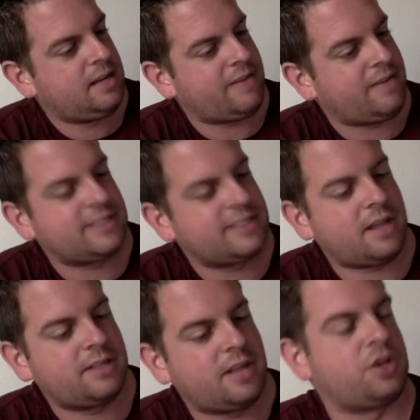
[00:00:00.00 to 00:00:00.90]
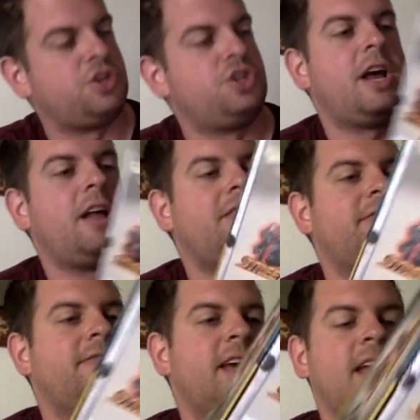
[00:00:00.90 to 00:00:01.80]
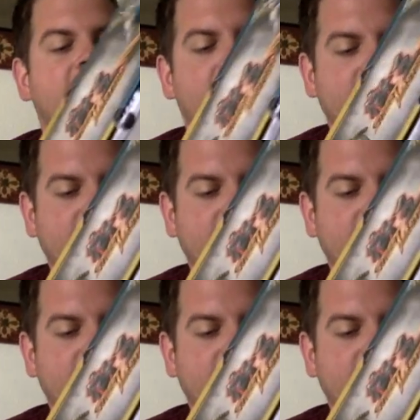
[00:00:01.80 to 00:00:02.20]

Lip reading: If I saw this on the shelf, I